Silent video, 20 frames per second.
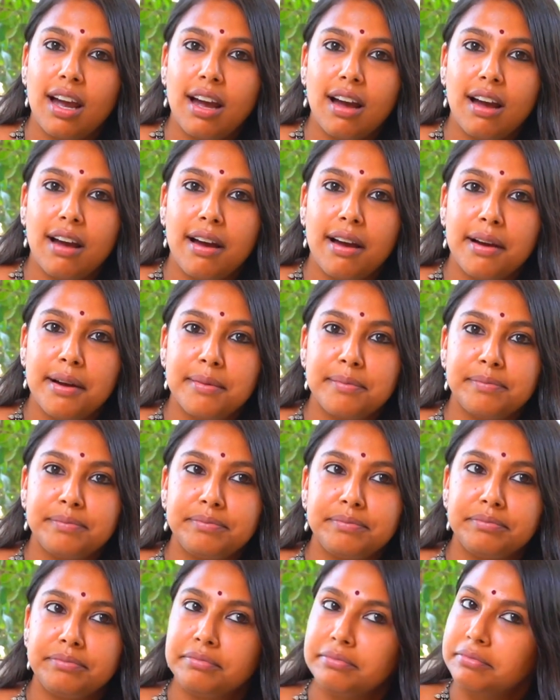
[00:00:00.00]

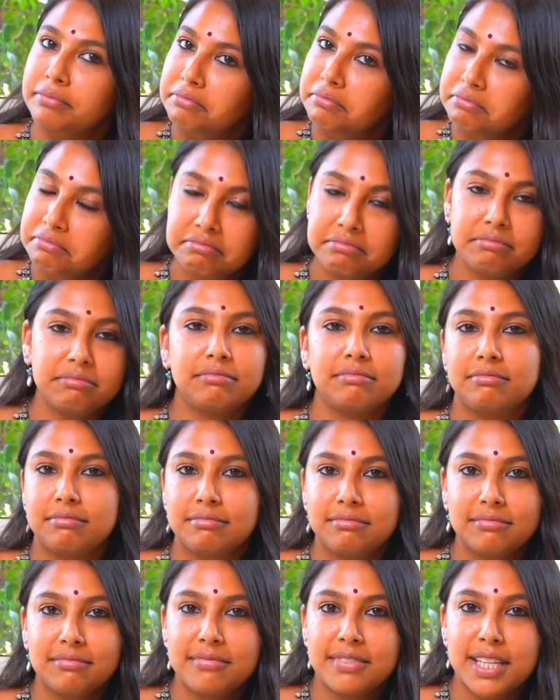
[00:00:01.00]

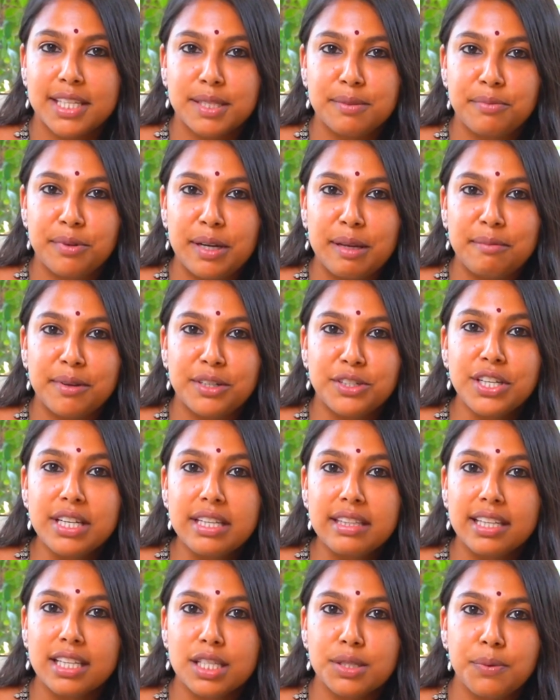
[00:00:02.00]
That's pretty much
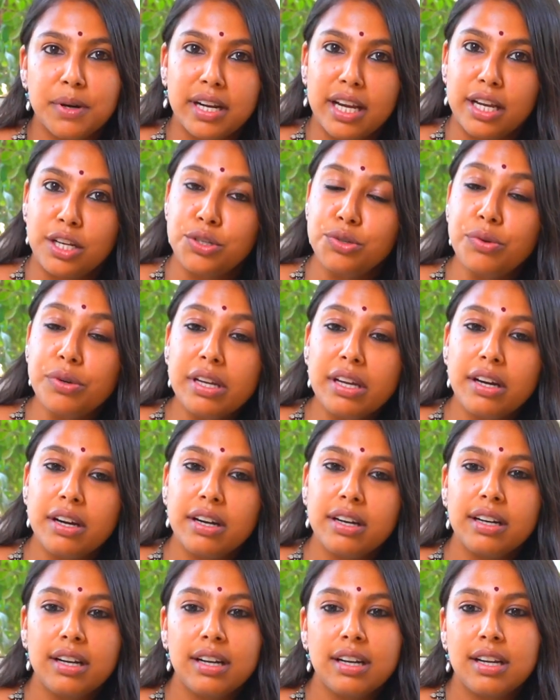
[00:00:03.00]
it. That's what I do
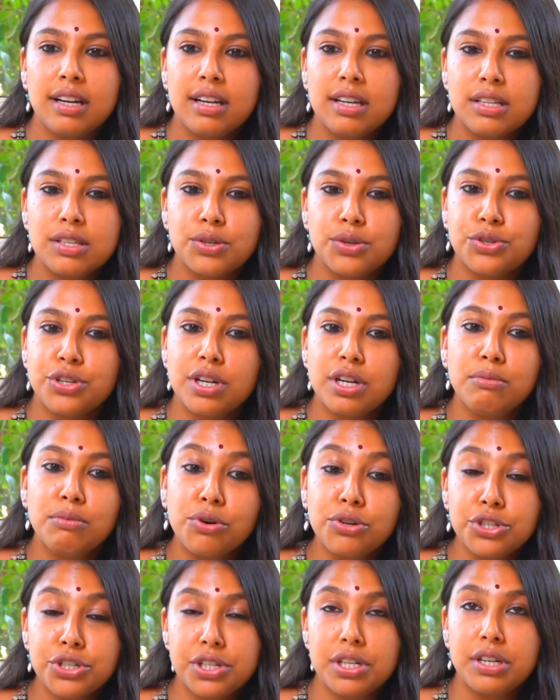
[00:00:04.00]
here. Social
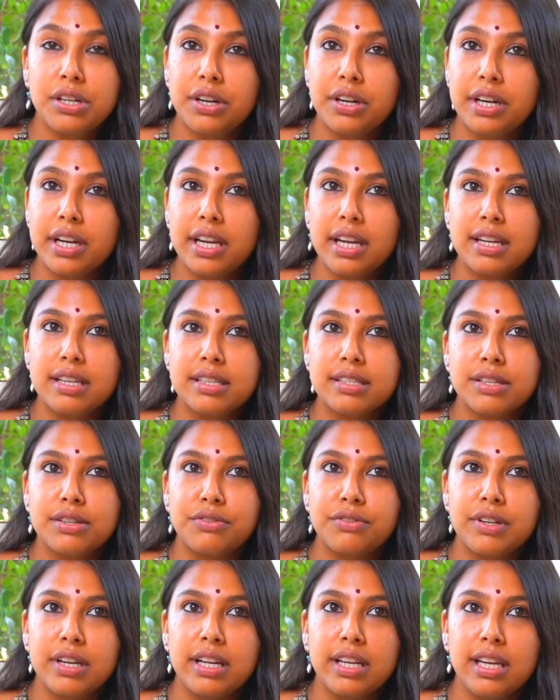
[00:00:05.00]
emotional learning is a
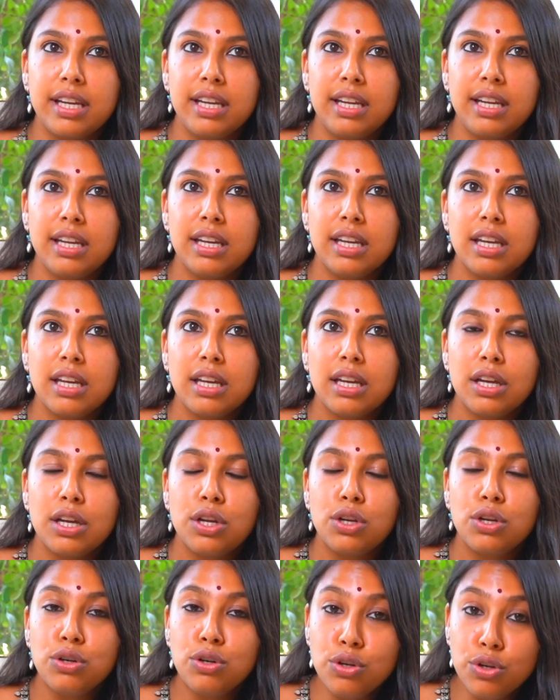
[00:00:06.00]
really
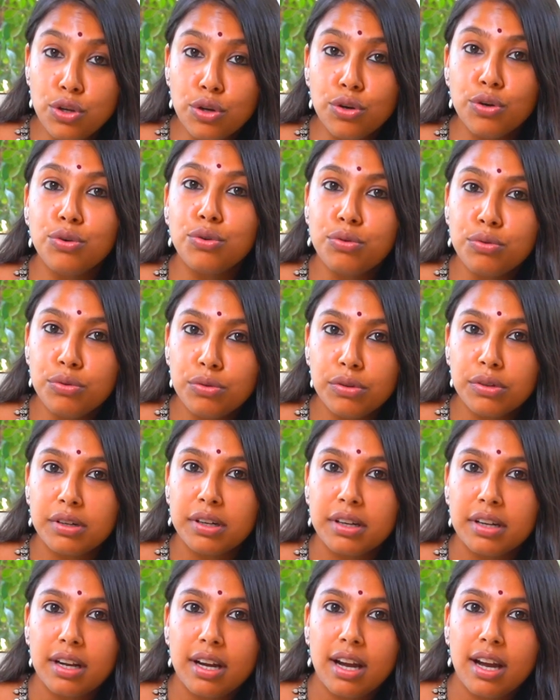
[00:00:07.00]
new
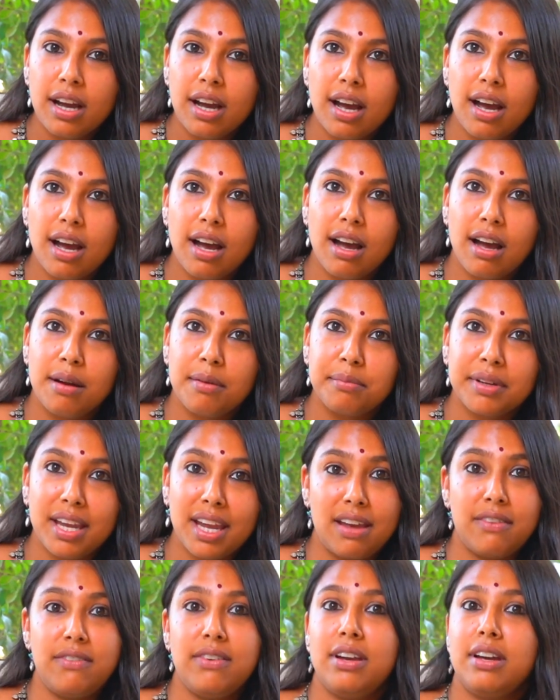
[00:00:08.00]

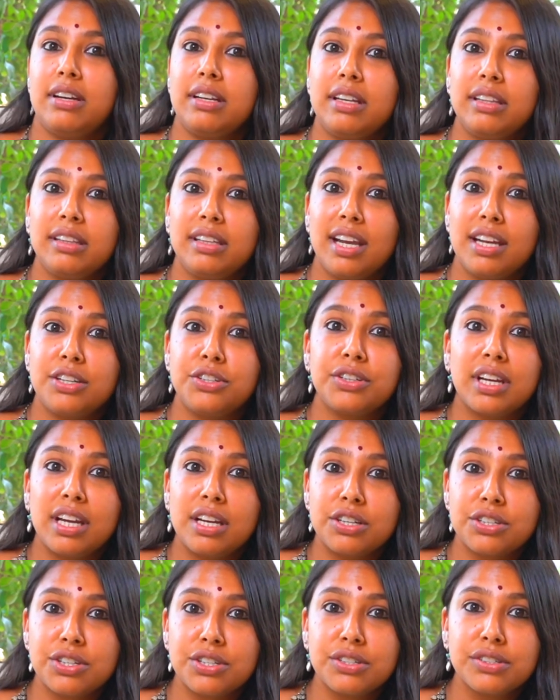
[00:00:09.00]
caveat in the
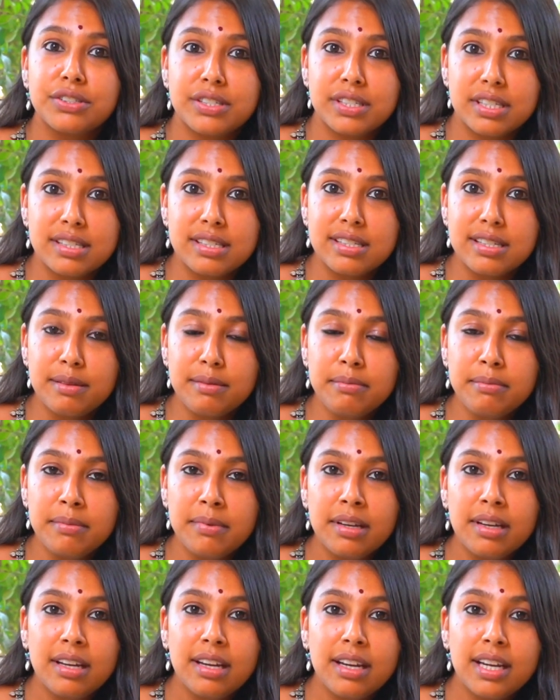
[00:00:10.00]
educational system,
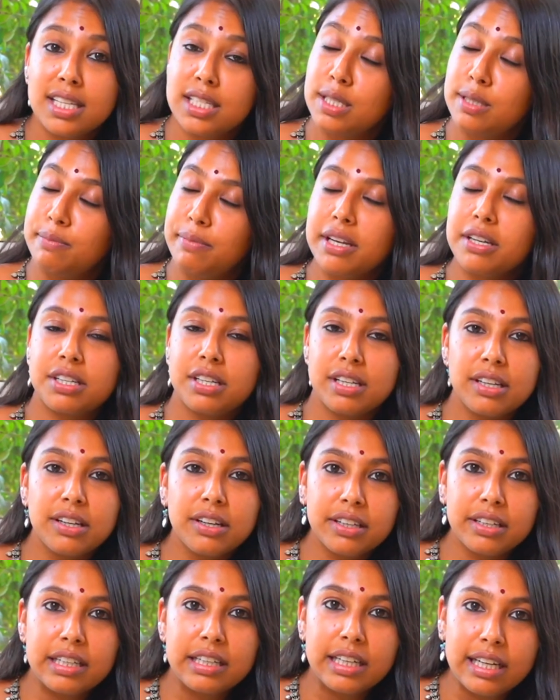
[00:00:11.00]
especially
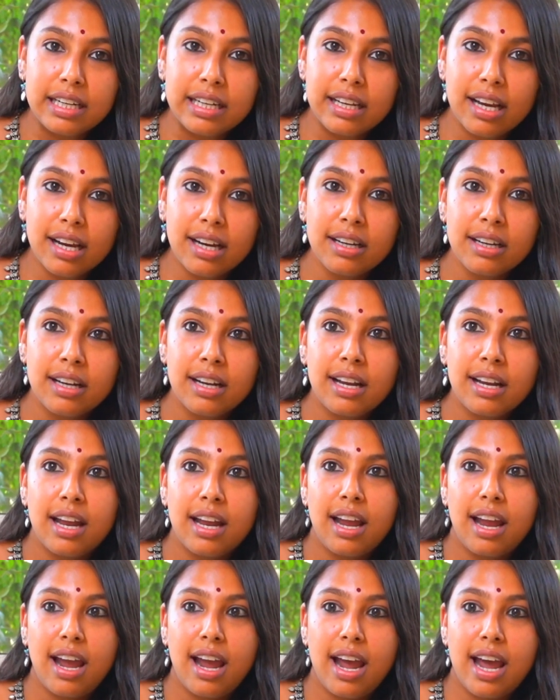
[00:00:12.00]
here in India.
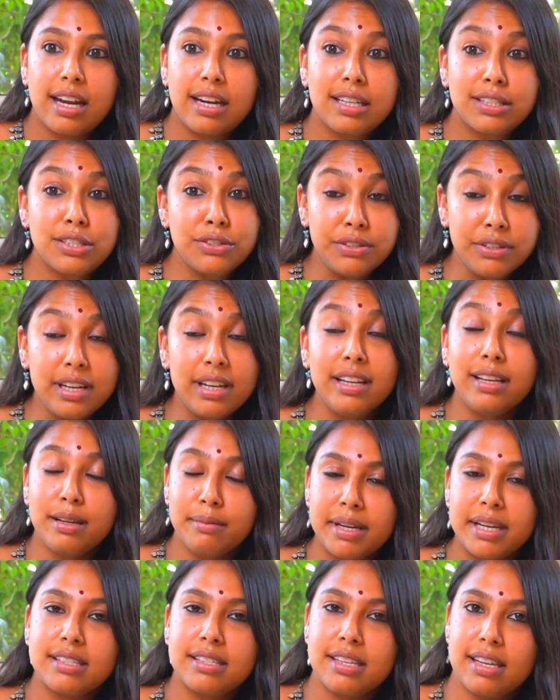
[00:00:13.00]
And it's really
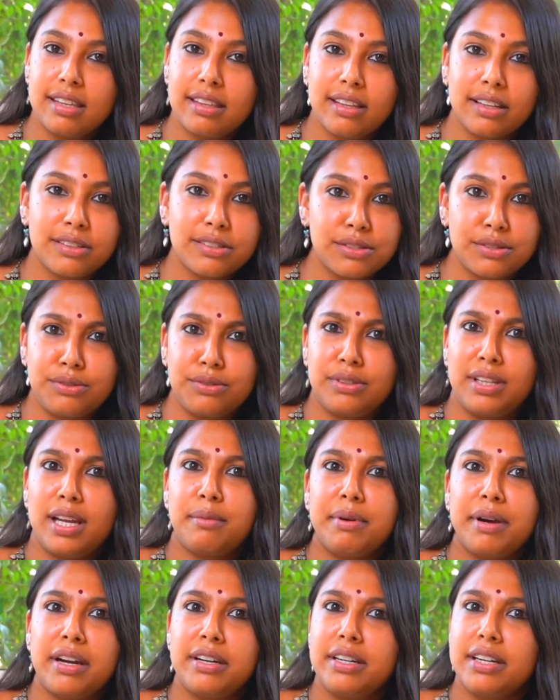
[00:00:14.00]
amazing that a school
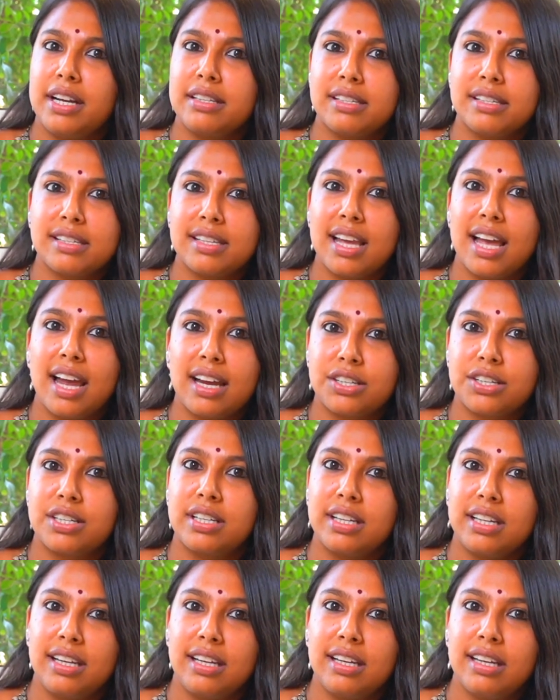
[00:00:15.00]
like Paradise is
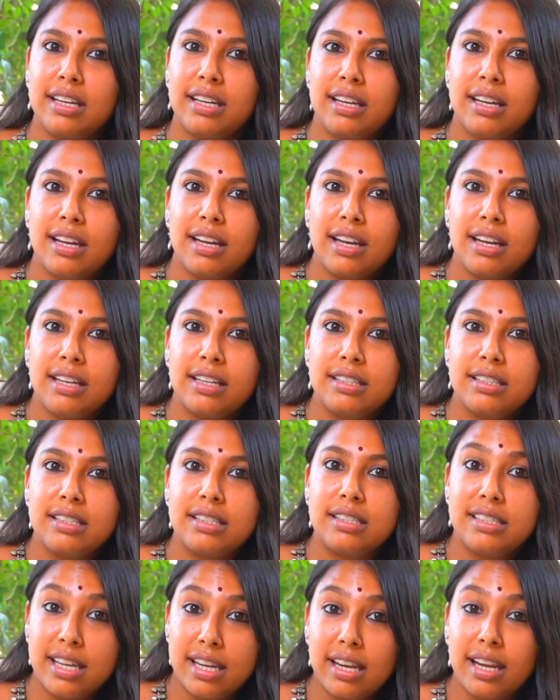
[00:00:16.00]
actually
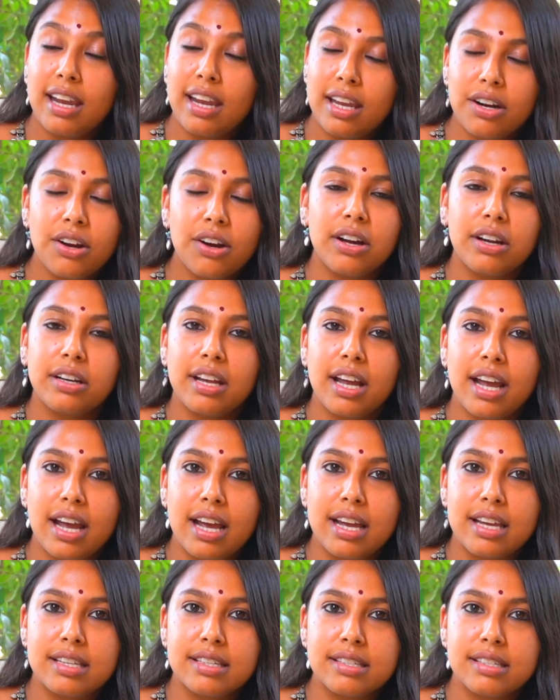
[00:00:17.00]
taking it on
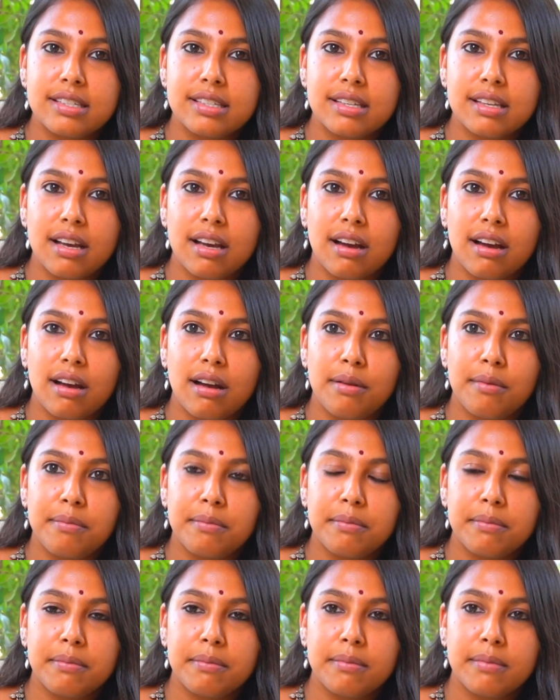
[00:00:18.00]
as
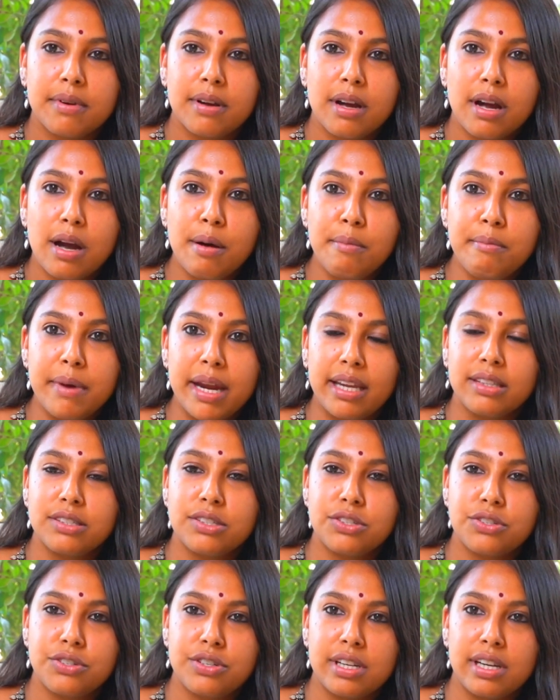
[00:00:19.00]
a
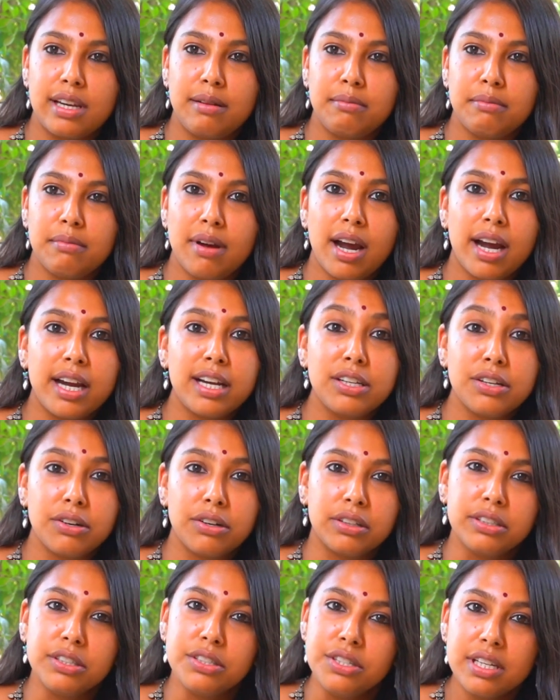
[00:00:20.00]
mainstream
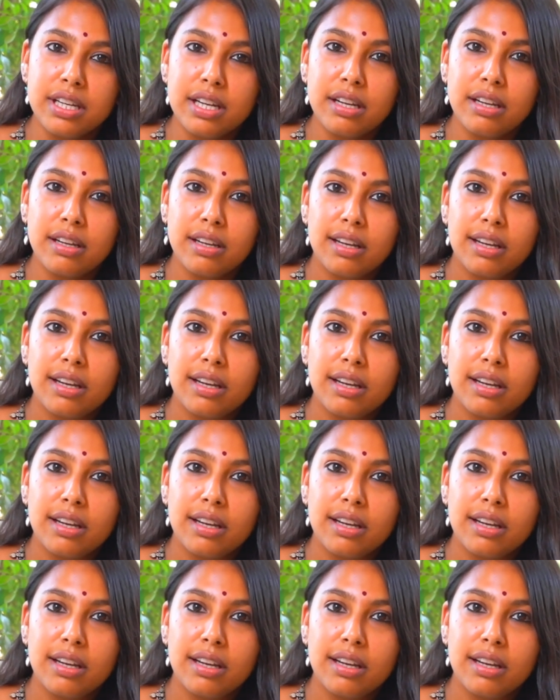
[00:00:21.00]
ideology